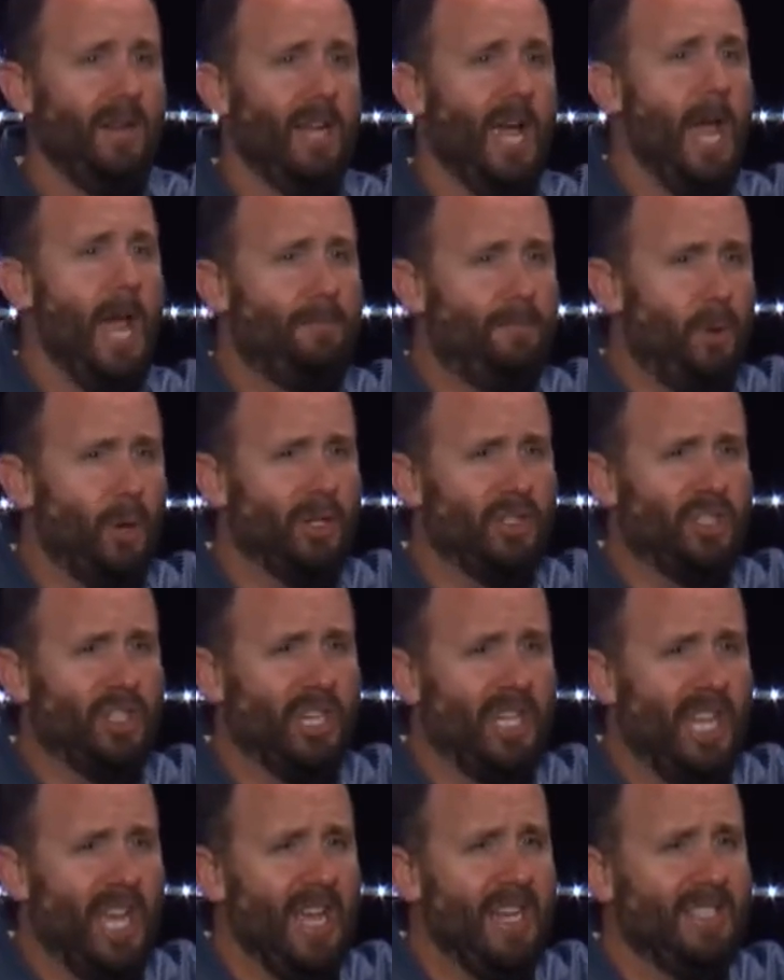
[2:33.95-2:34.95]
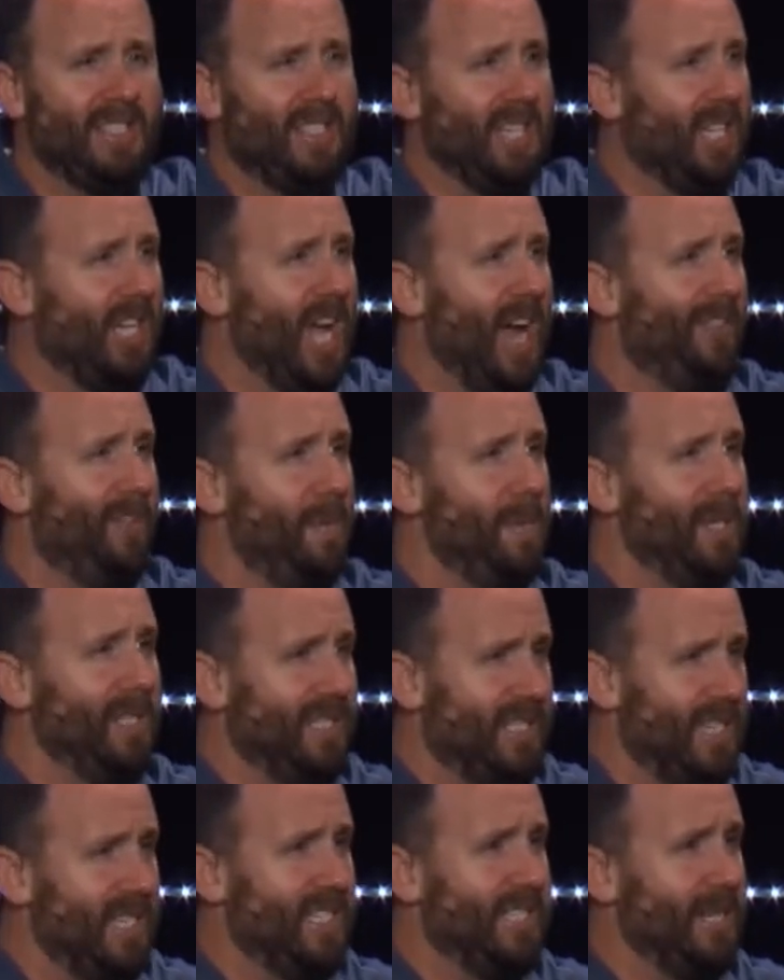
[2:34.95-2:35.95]
had pushed against the government
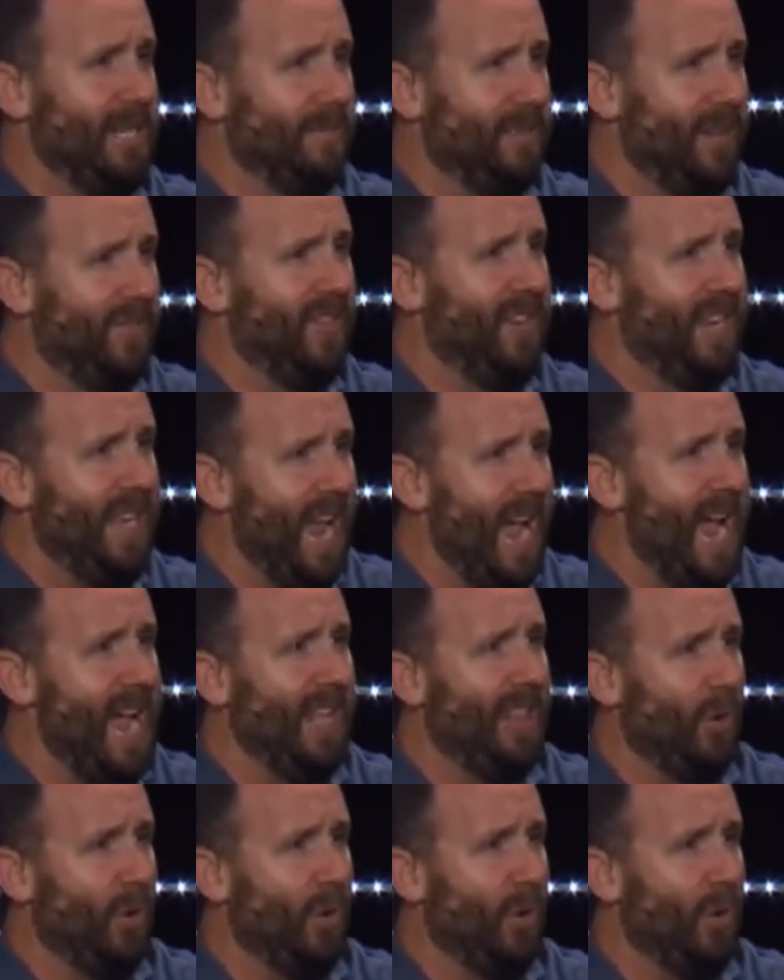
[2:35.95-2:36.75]
systems of the day,